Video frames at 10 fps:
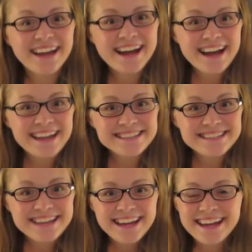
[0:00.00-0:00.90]
Hey
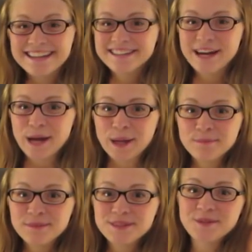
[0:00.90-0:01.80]
guys,
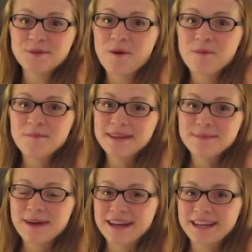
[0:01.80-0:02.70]
time to
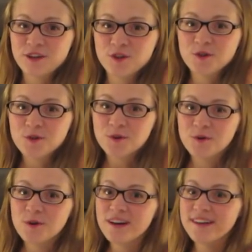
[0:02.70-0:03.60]
open my
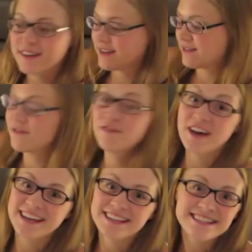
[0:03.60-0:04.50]
new
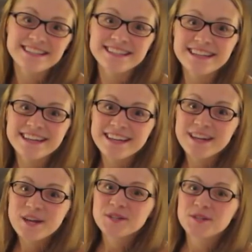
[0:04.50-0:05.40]
vest.
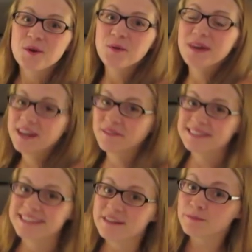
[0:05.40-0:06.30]
So when I
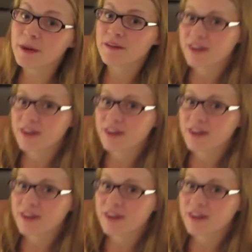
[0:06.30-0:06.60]
received my